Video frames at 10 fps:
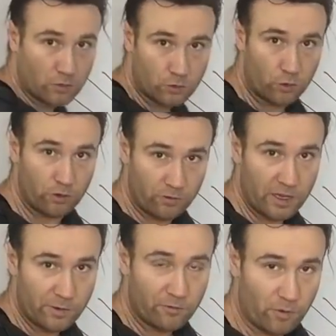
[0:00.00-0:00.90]
draw a
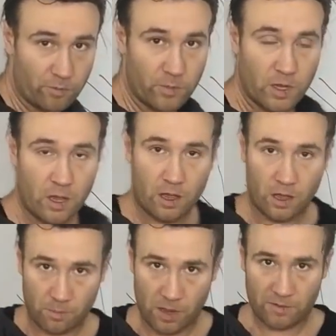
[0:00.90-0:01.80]
V from
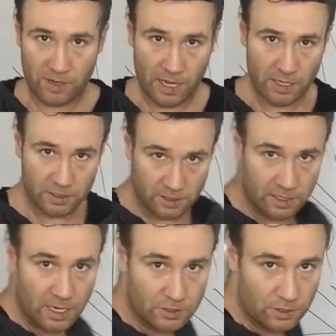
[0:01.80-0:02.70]
above again, just in
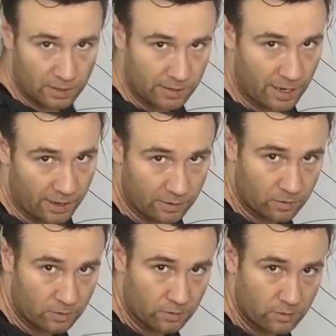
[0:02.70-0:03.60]
case you didn't get it.
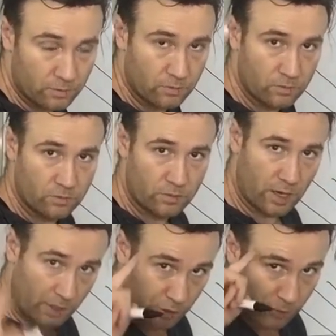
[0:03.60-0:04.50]

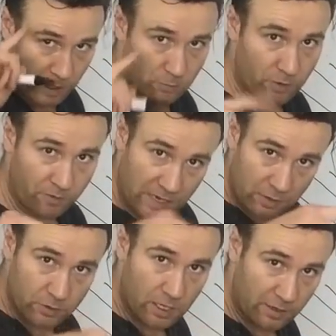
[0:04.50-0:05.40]
Now, can you imagine what a V
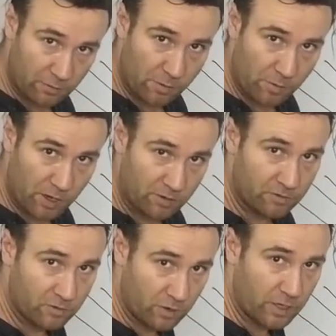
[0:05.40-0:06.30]
looks like from above?
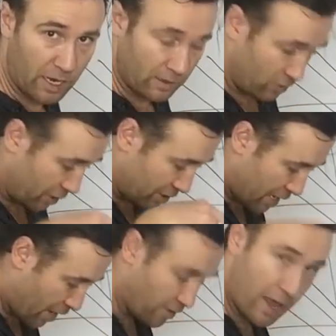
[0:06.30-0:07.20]
Okay, looking
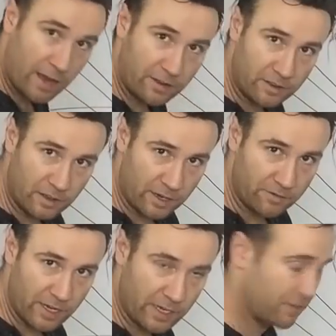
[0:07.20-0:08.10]
down at the letter
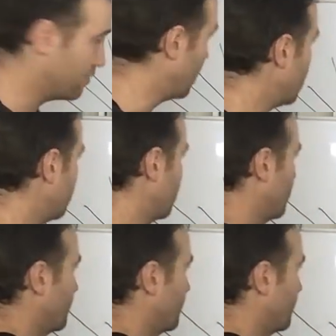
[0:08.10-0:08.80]
B. Ready? Do